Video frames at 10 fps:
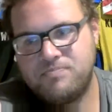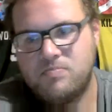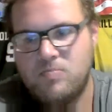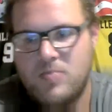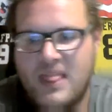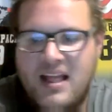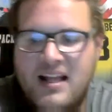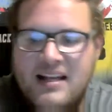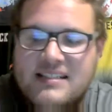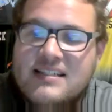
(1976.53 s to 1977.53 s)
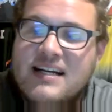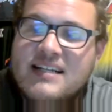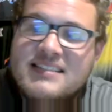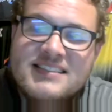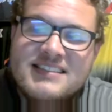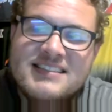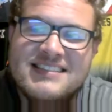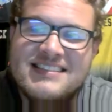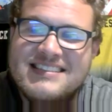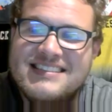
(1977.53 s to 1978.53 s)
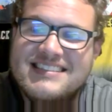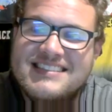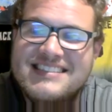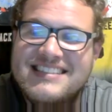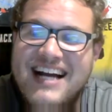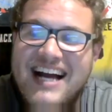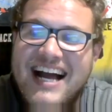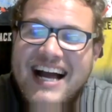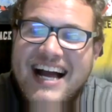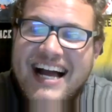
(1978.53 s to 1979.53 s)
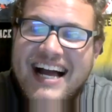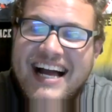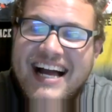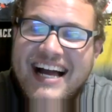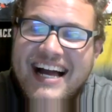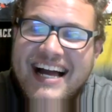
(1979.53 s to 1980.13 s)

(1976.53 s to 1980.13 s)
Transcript: main thing is, well, we got this going on, so we don't want to get hurt.